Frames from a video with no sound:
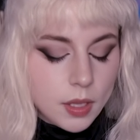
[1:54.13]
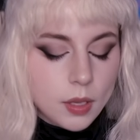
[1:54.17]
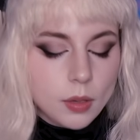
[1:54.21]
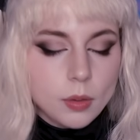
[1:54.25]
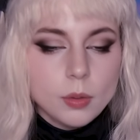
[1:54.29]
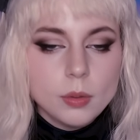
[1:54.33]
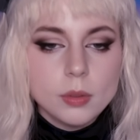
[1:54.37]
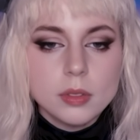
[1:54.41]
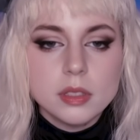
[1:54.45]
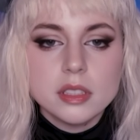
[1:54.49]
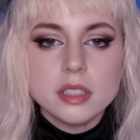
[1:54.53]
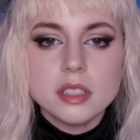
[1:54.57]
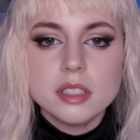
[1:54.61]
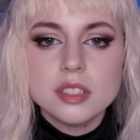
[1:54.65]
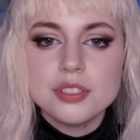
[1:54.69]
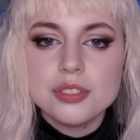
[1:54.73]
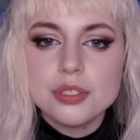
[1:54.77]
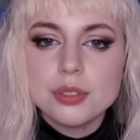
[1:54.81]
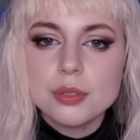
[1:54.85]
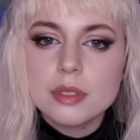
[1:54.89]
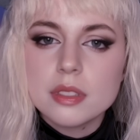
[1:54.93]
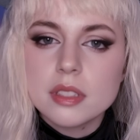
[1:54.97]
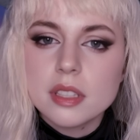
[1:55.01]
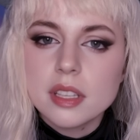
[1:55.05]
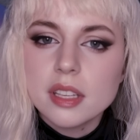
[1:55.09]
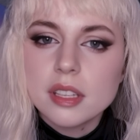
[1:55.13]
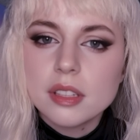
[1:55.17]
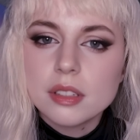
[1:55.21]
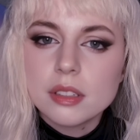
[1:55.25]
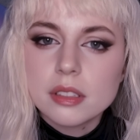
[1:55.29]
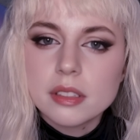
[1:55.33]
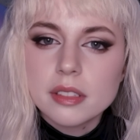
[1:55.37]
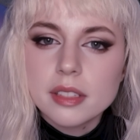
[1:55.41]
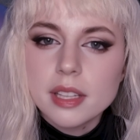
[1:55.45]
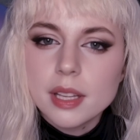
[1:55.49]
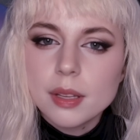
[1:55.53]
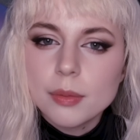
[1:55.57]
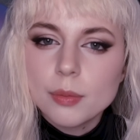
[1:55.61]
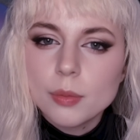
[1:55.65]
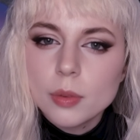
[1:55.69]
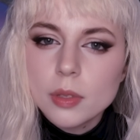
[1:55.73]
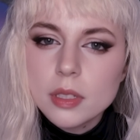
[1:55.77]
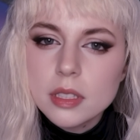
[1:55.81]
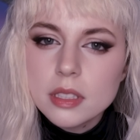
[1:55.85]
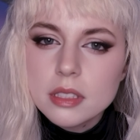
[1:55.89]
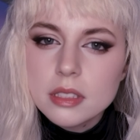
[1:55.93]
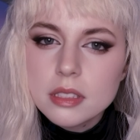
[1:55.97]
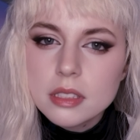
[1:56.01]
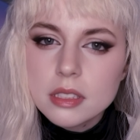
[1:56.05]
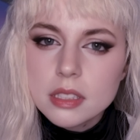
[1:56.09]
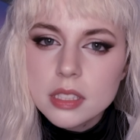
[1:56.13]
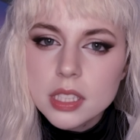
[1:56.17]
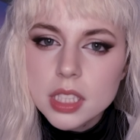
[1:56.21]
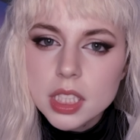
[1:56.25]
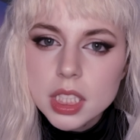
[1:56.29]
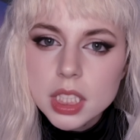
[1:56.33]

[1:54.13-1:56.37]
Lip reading: What did you say your name was?